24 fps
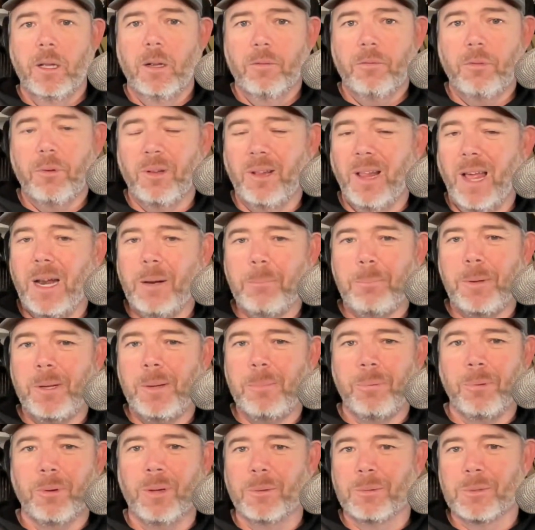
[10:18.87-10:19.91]
For a lot of
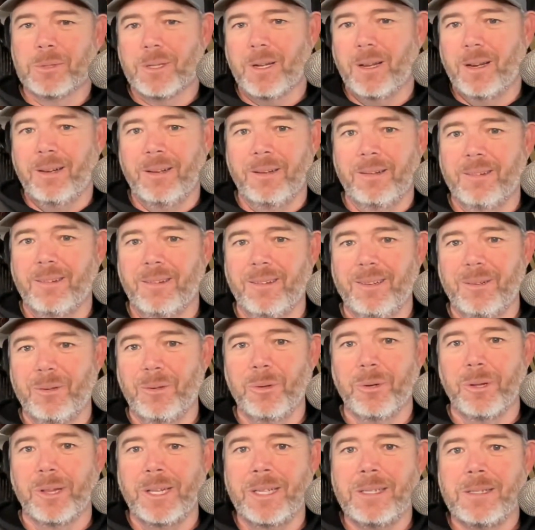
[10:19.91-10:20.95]
people, it was kind of, who
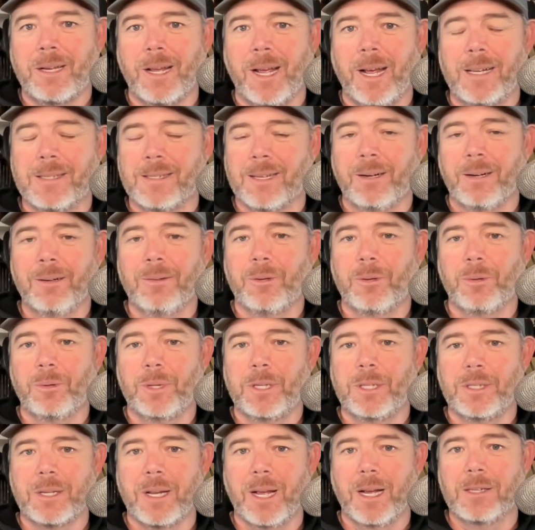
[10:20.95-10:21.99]
are these guys? I don't know who
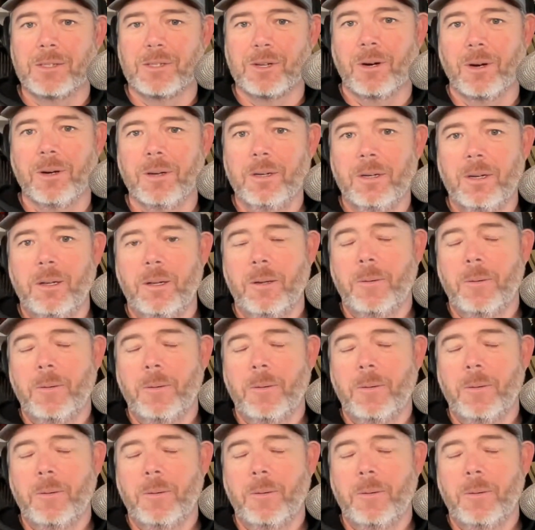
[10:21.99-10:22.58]
these guys are.